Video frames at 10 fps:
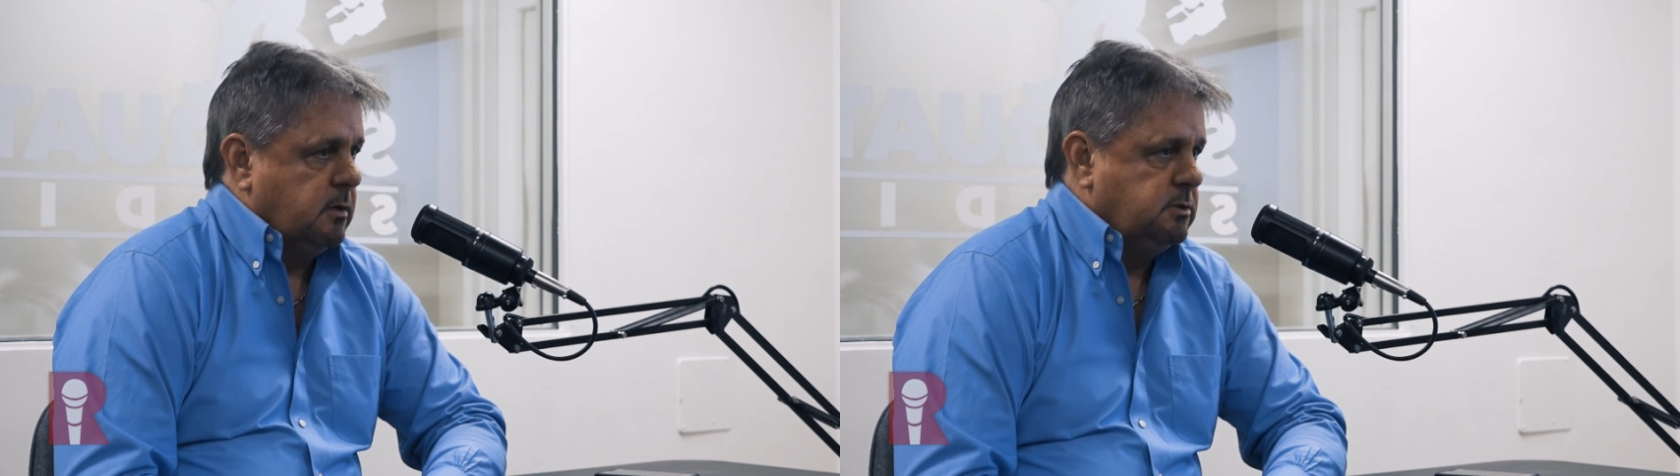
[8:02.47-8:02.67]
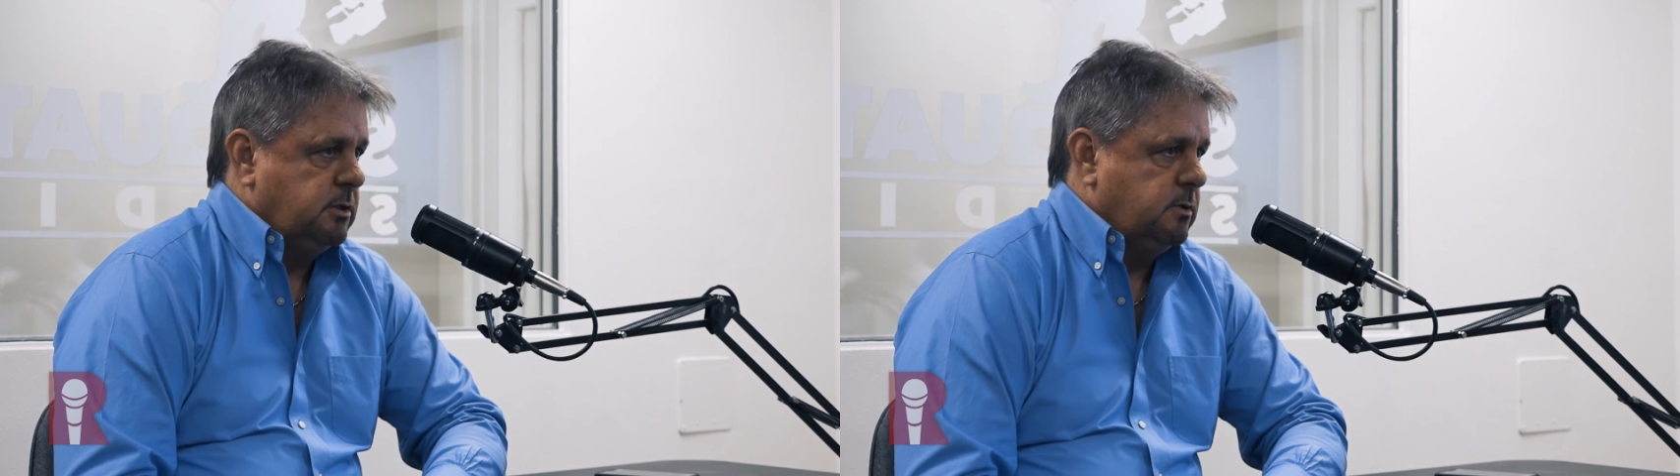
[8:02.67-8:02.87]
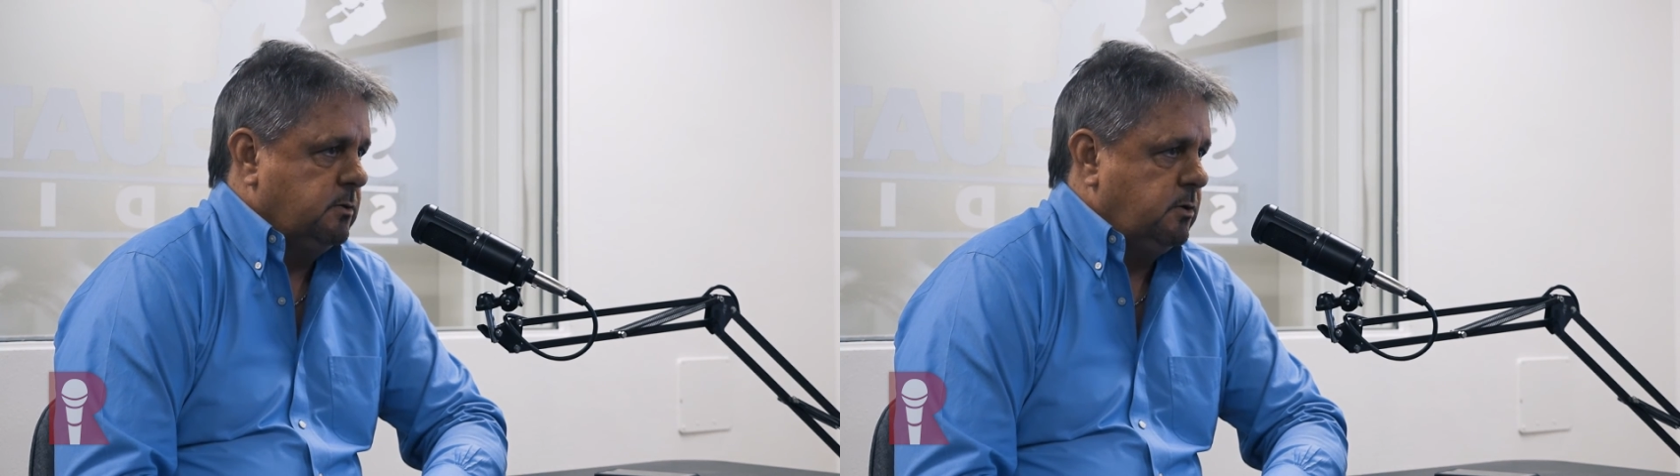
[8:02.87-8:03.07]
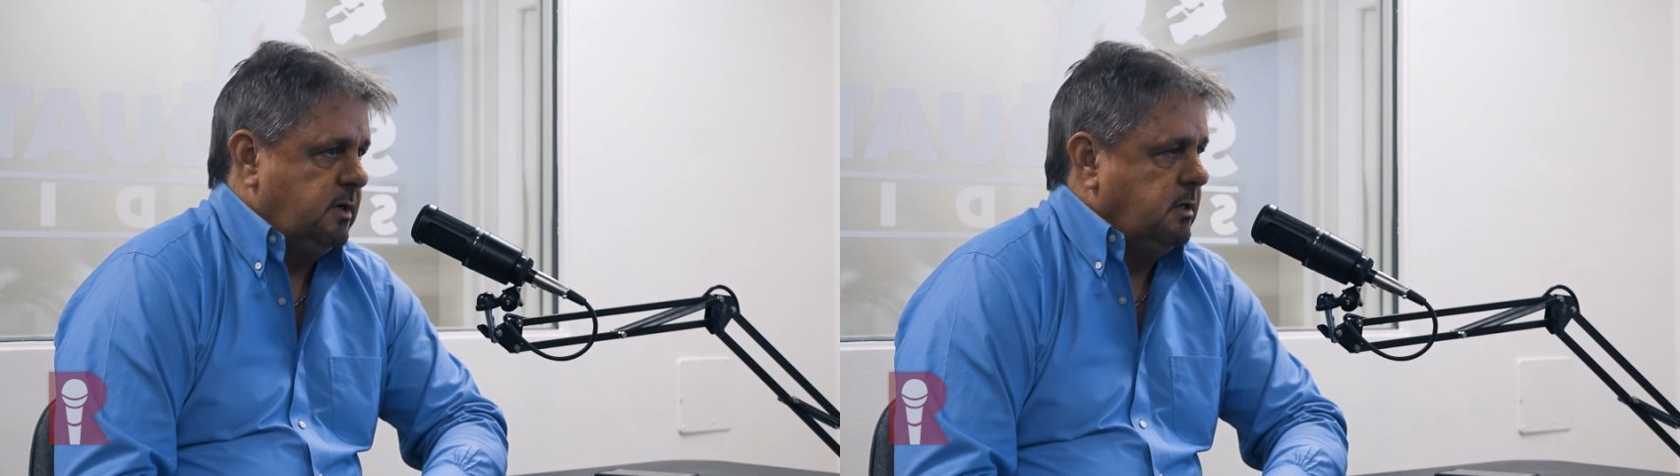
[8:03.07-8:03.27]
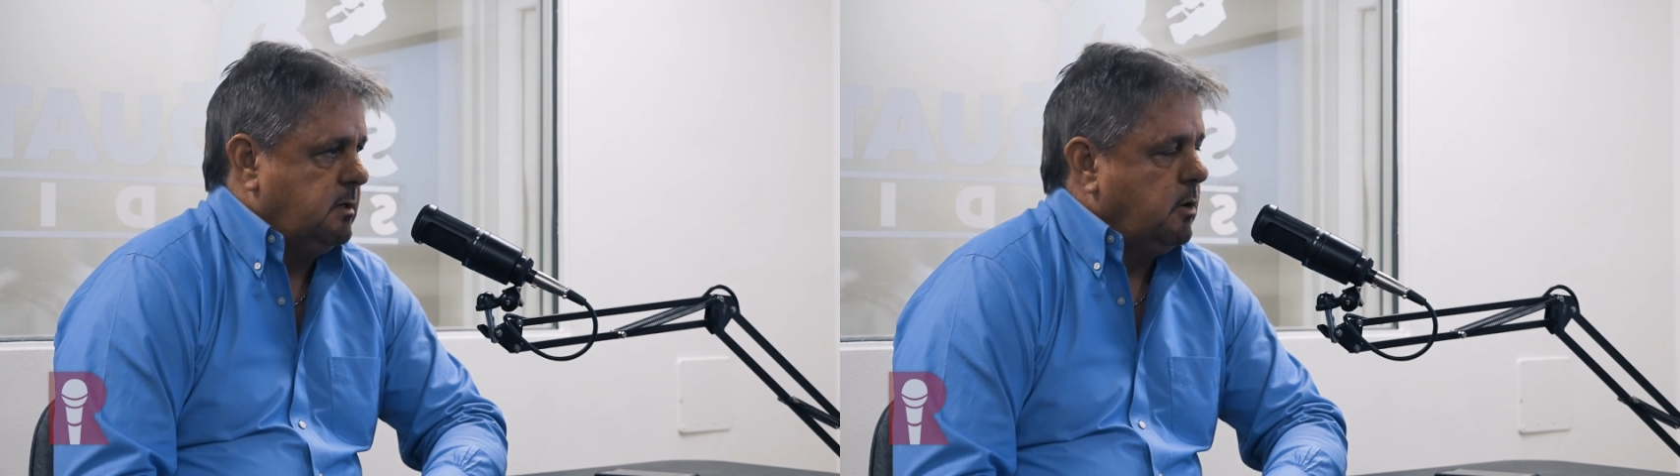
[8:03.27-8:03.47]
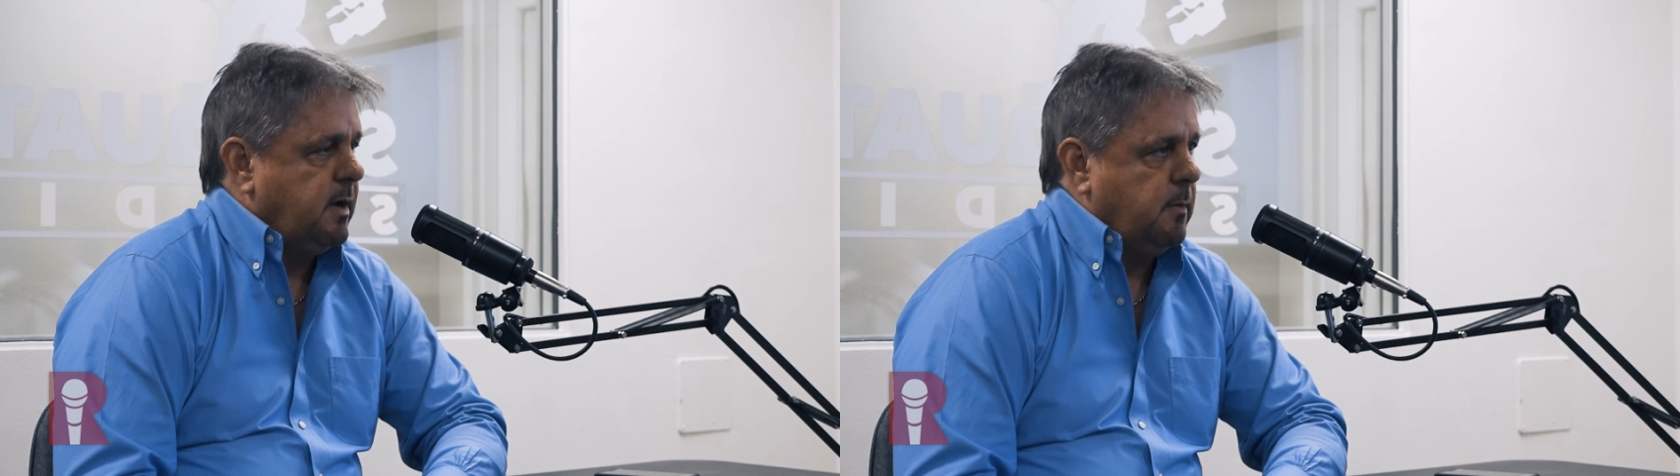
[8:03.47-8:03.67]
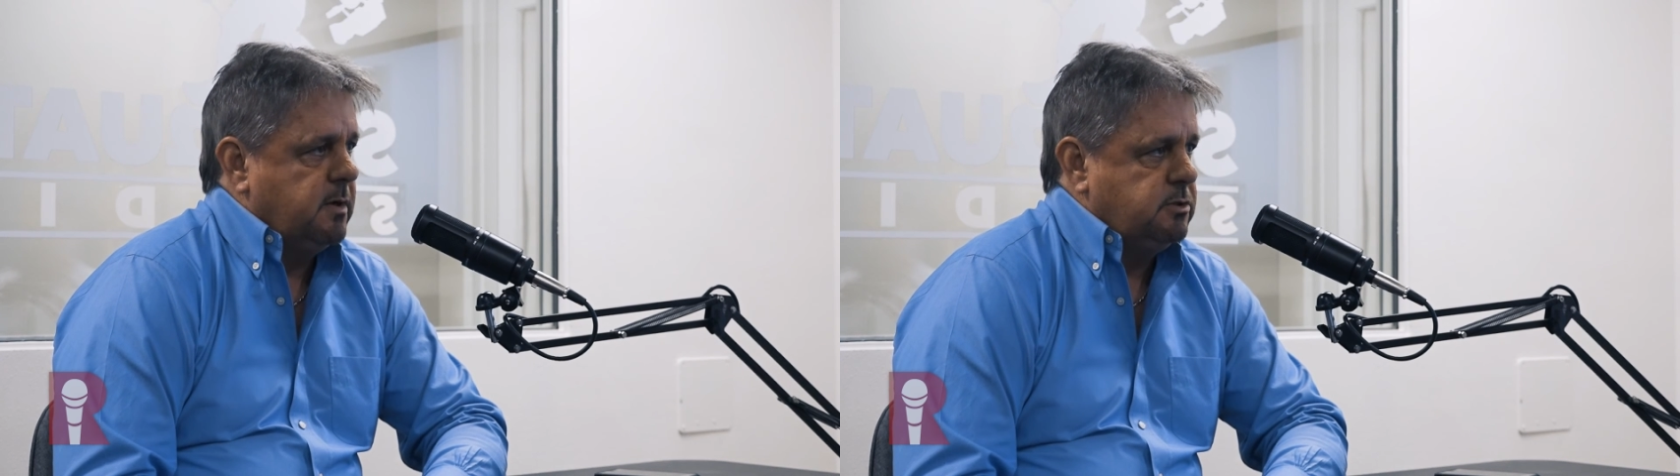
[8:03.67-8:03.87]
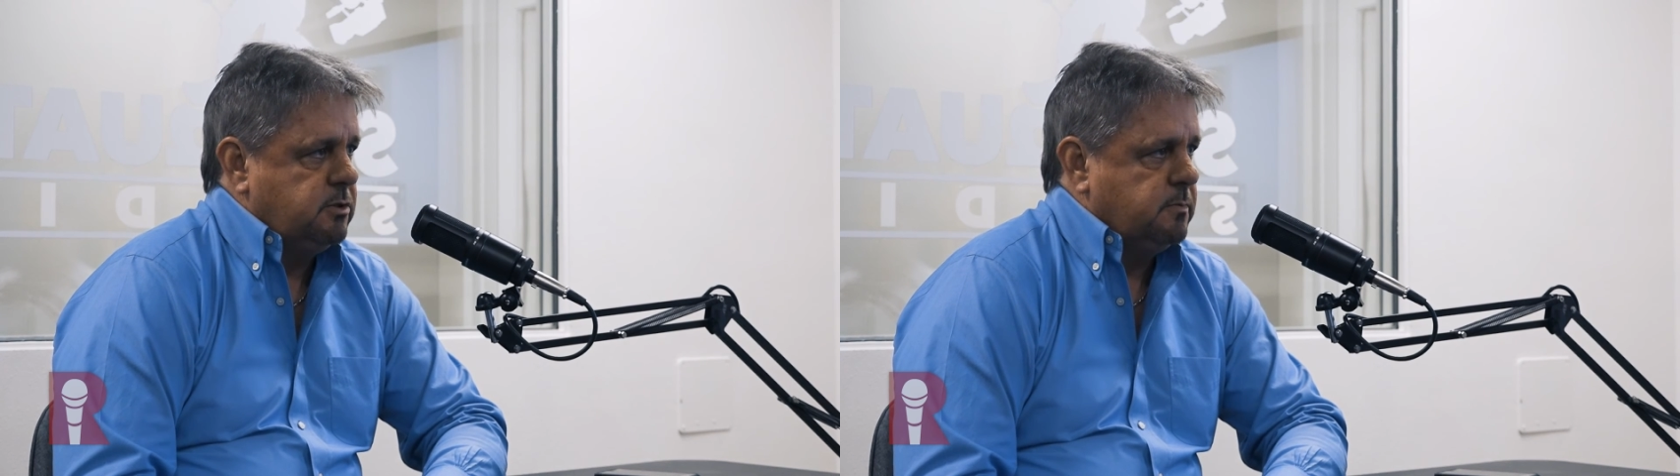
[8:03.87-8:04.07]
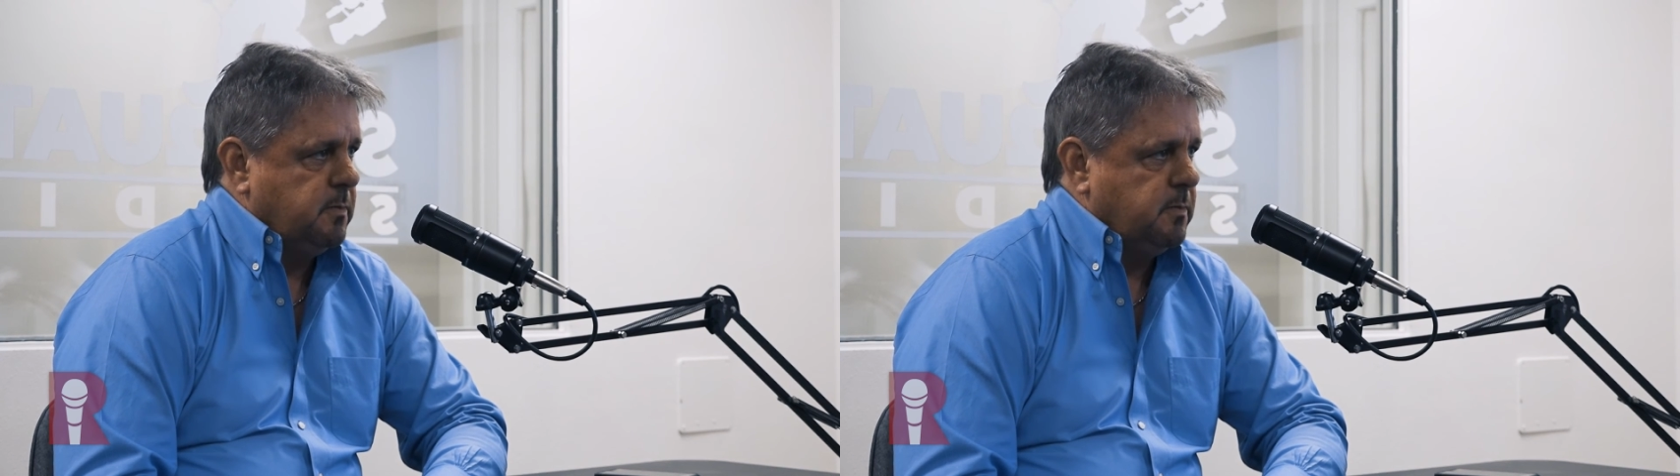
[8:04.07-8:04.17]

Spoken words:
2, you need to know how much